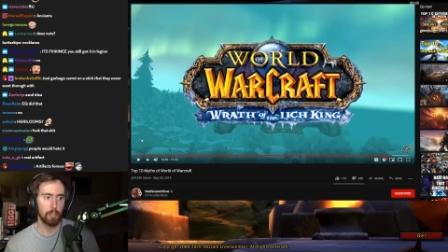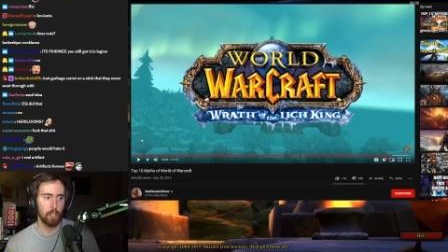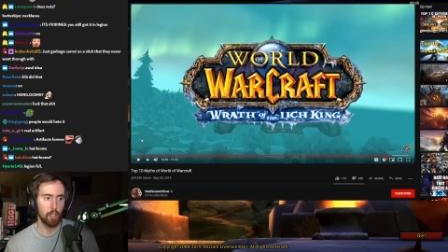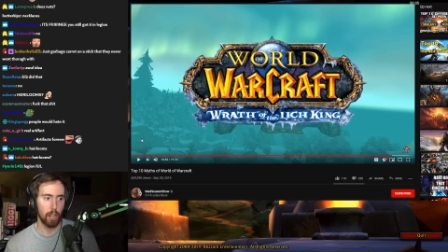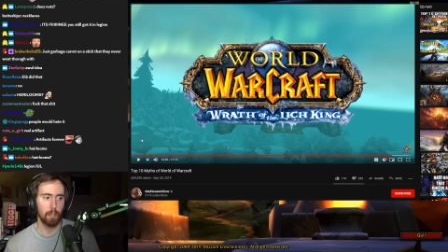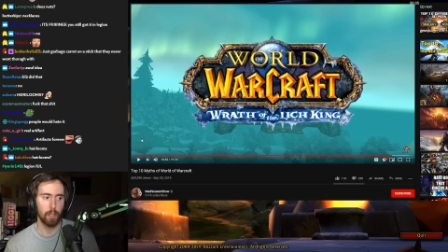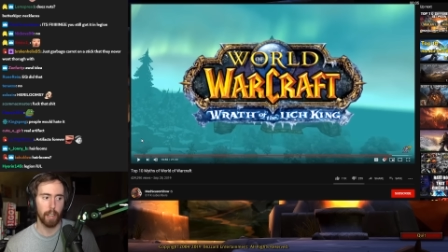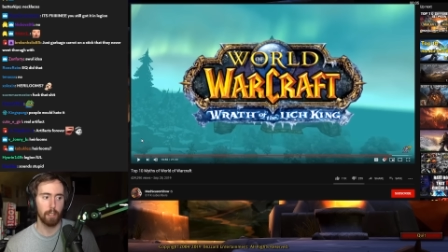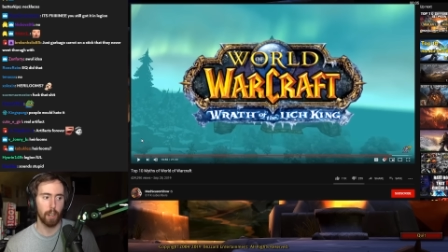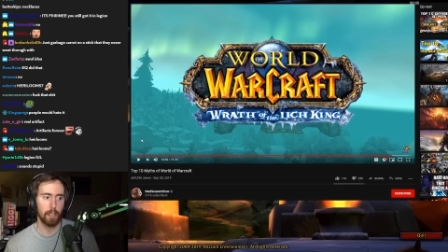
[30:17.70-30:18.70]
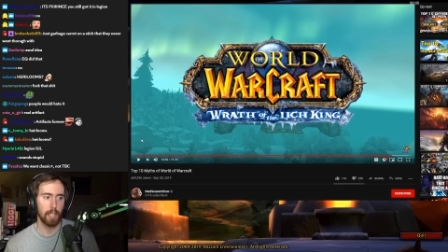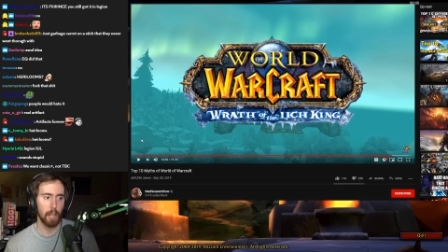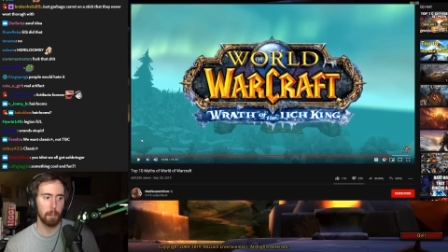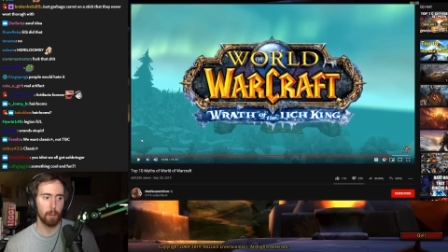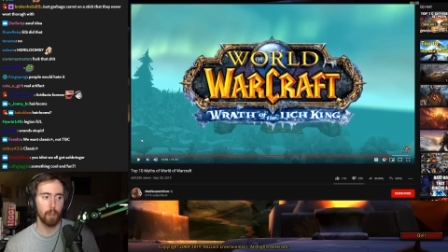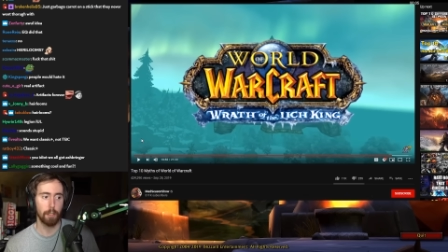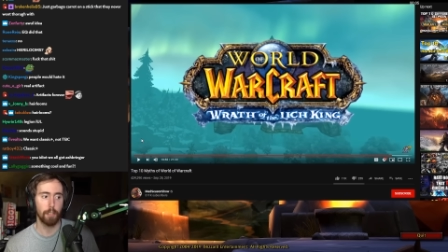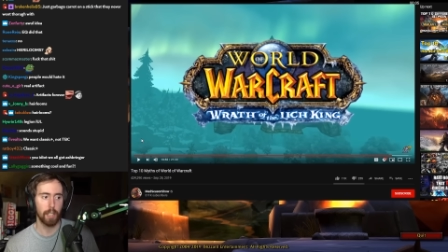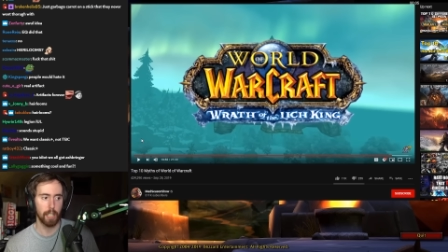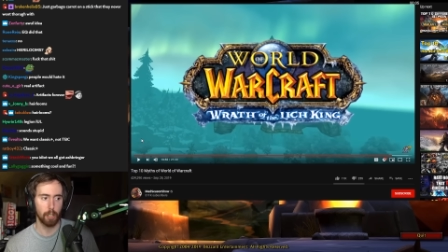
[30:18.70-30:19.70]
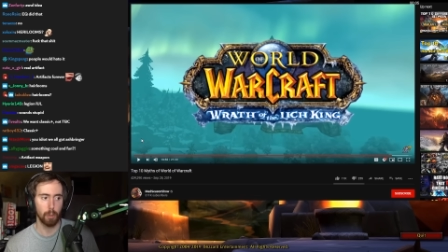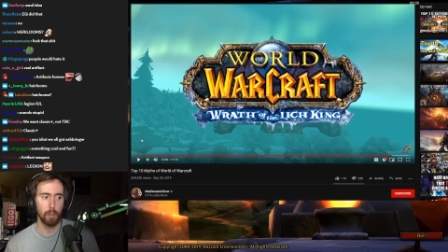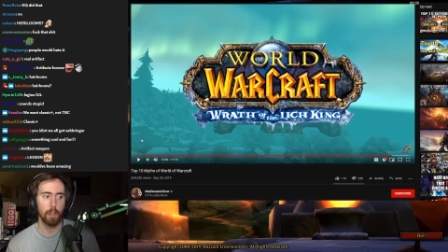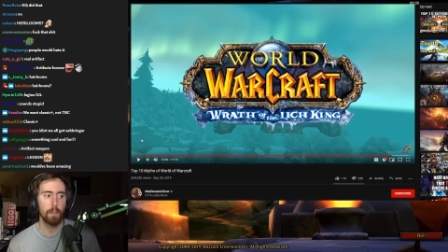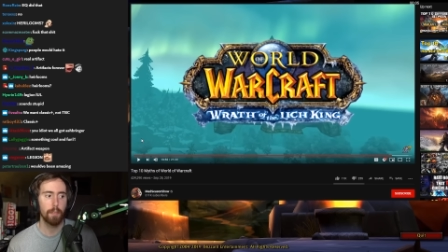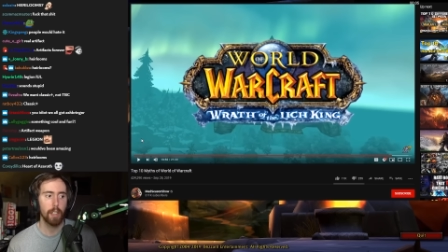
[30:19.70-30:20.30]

in general, I don't know. I think that'd be really fucking cool.